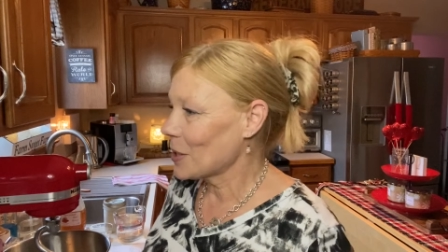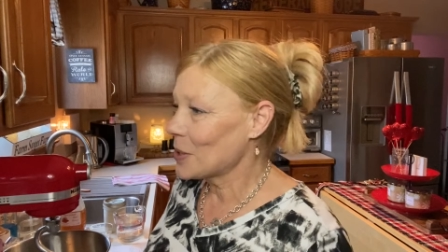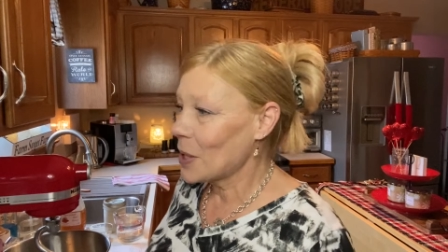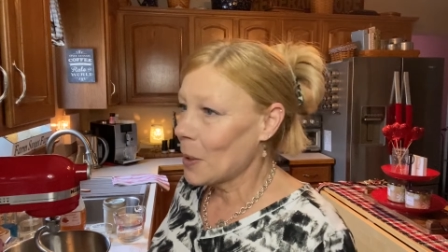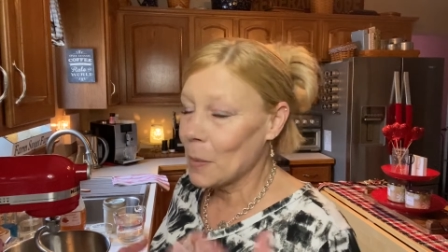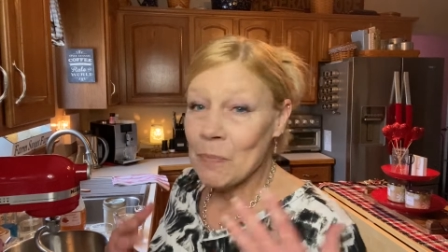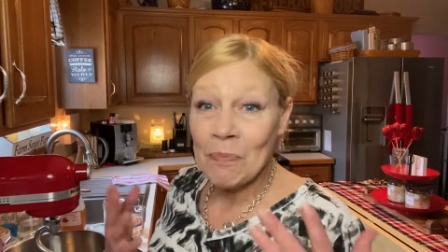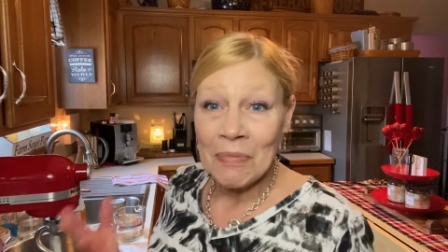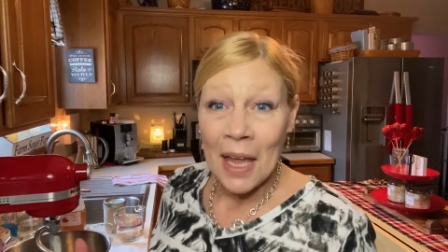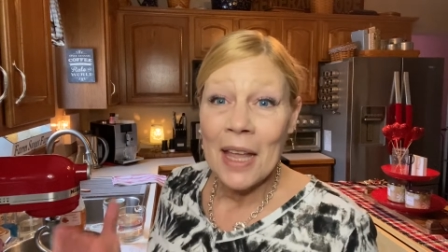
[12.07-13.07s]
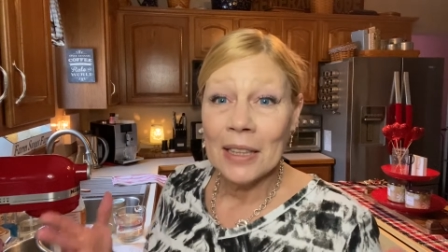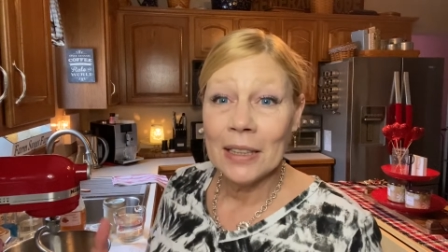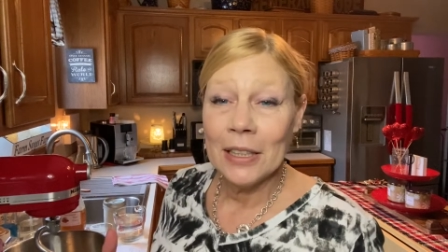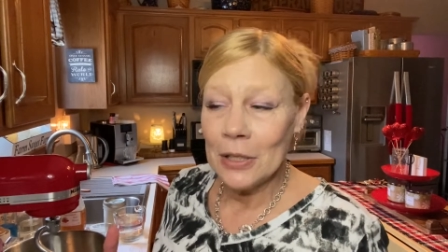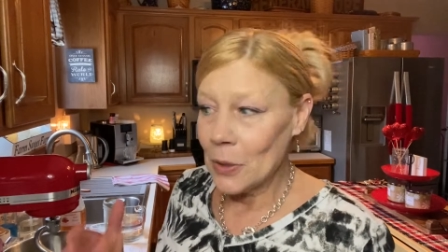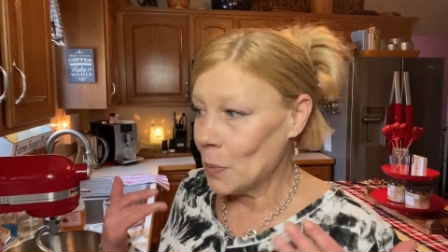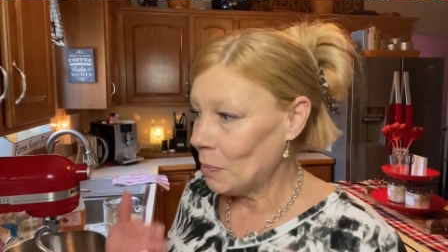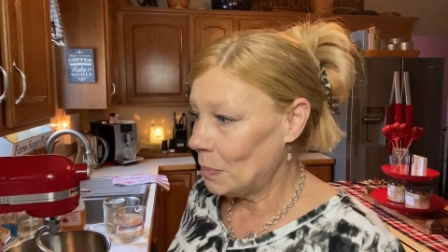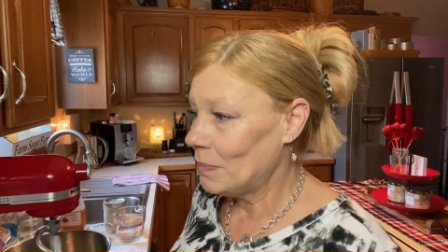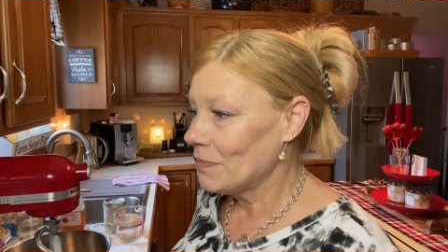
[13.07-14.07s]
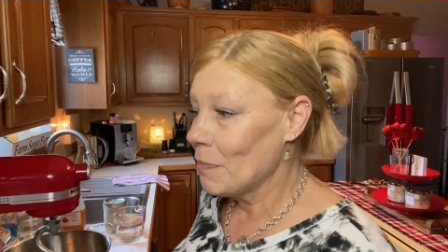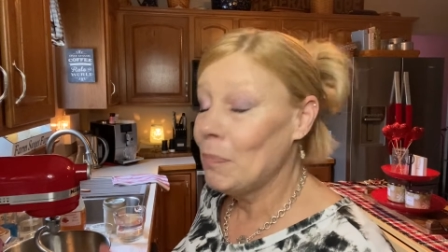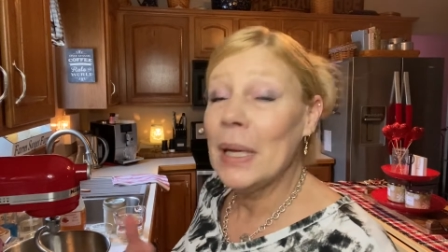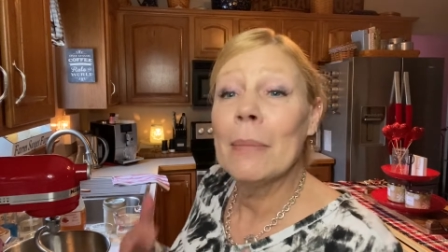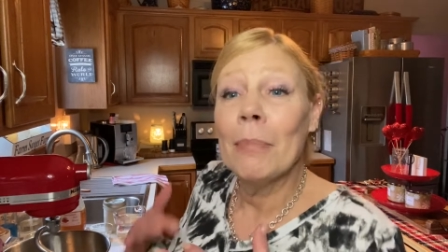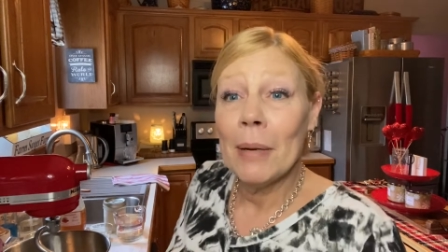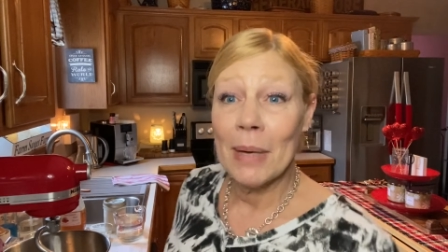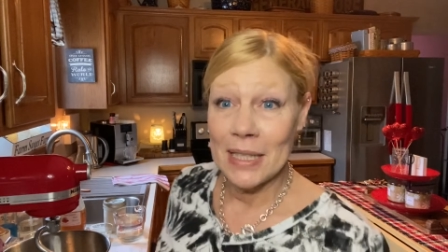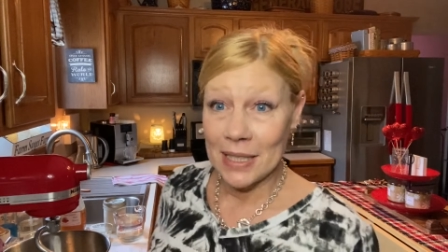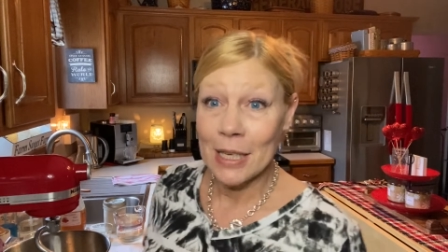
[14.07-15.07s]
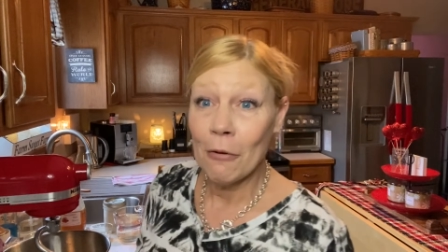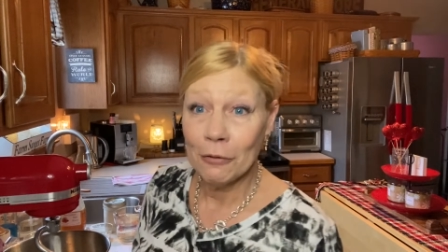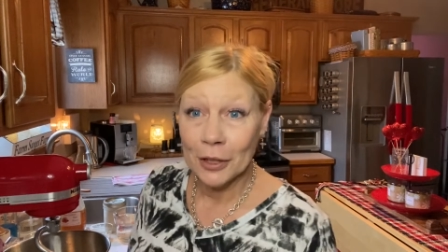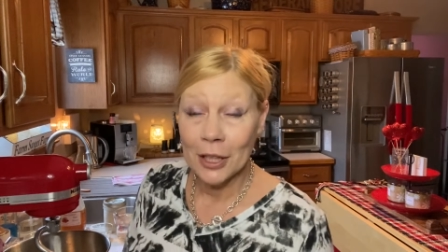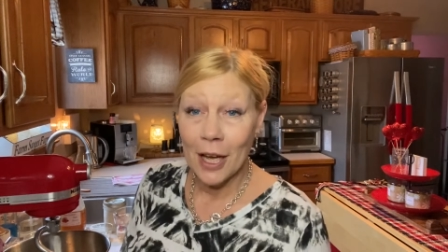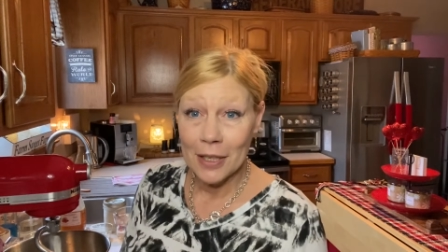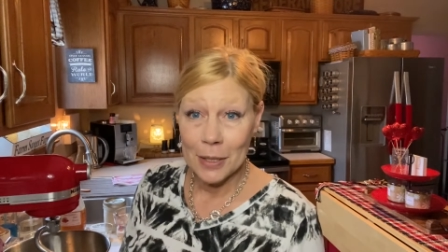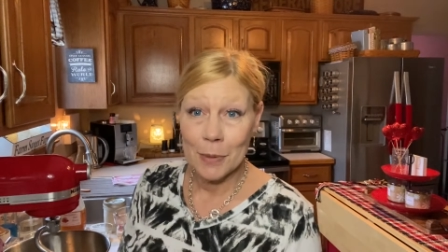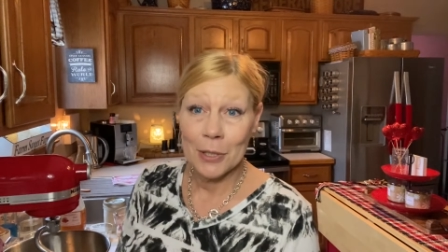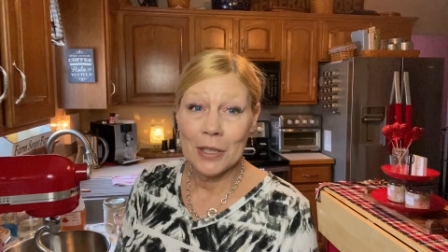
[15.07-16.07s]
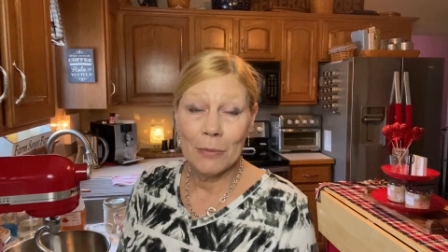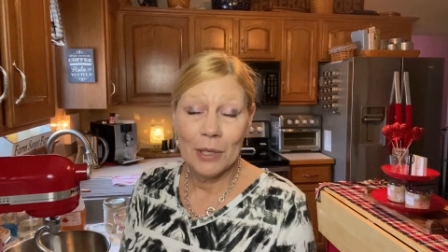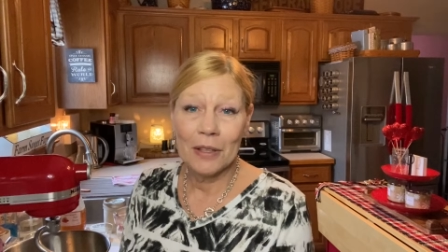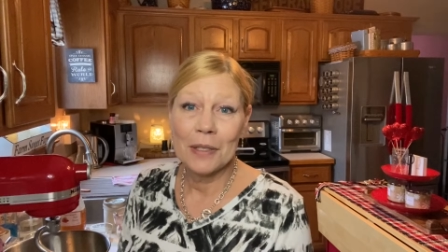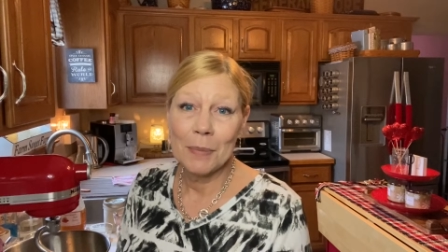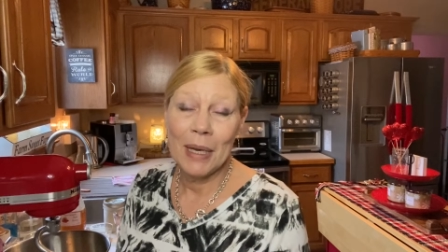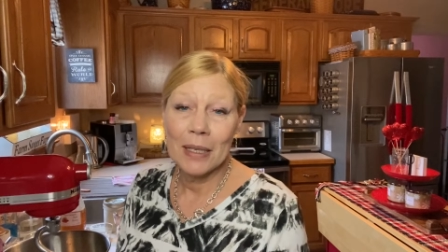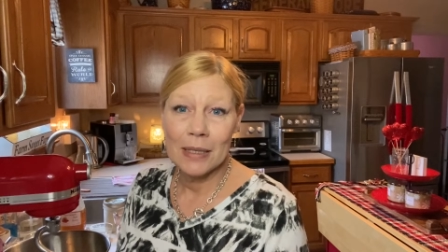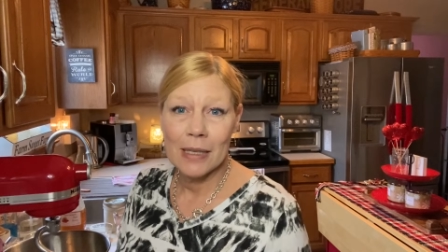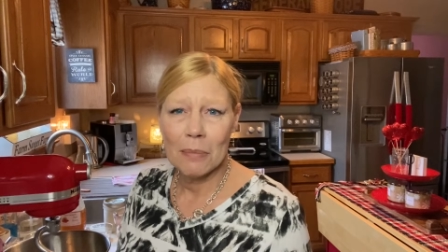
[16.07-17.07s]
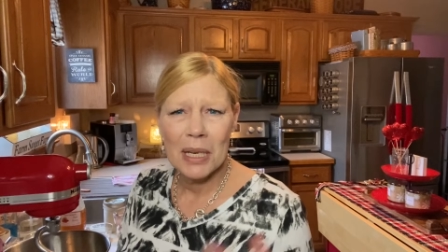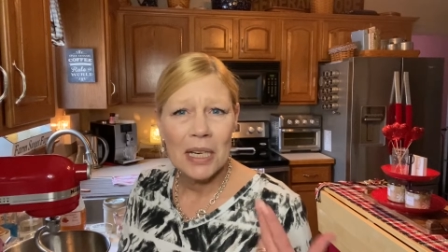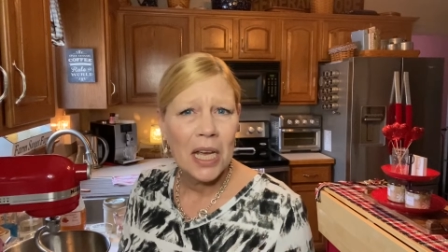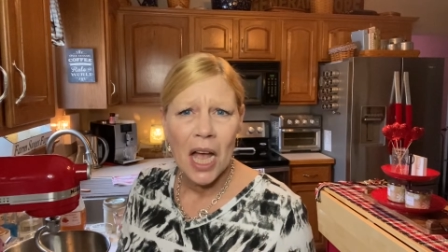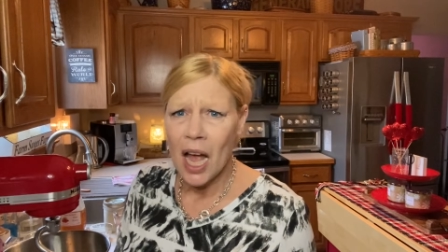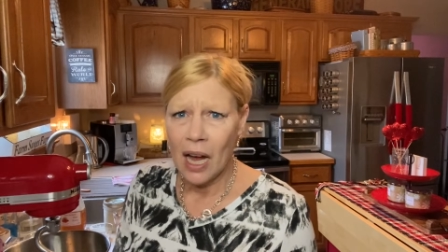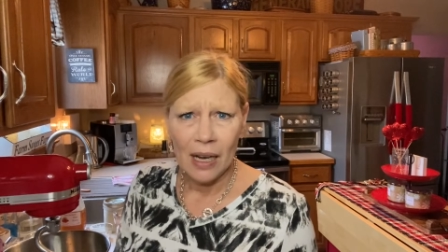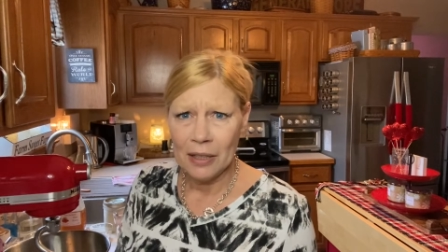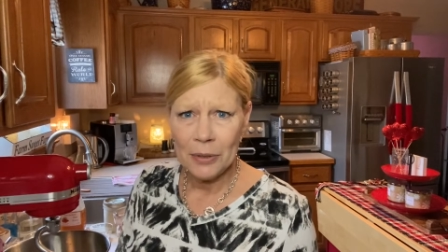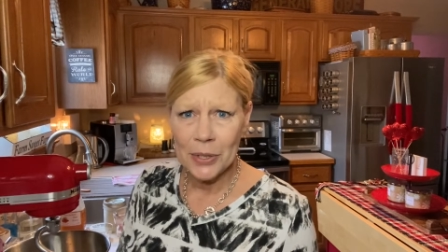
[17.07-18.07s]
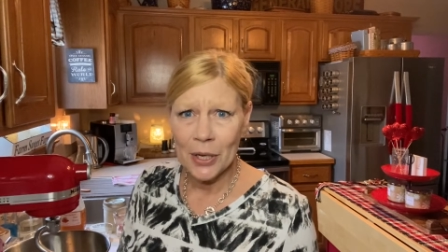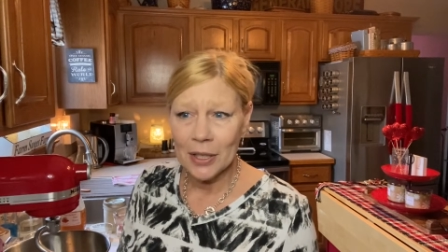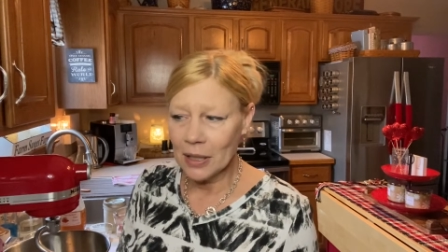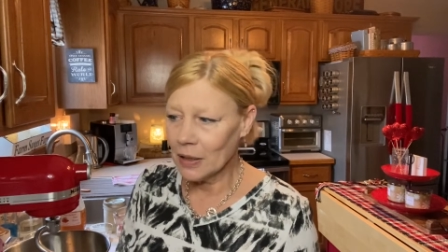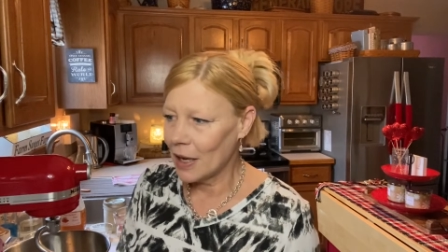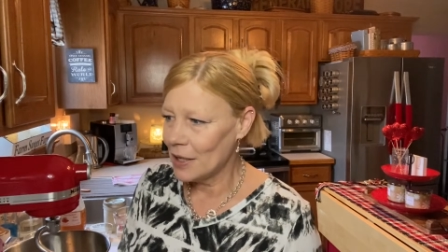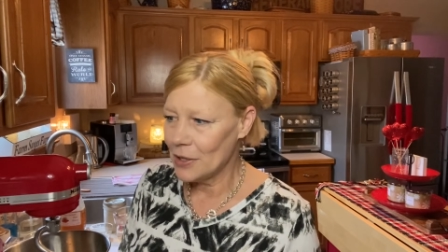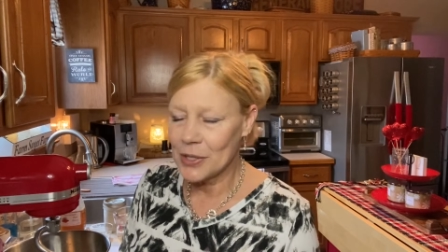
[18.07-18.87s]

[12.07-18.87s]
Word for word: So, you know, being by myself a lot, especially with this pandemic, I don't talk a lot.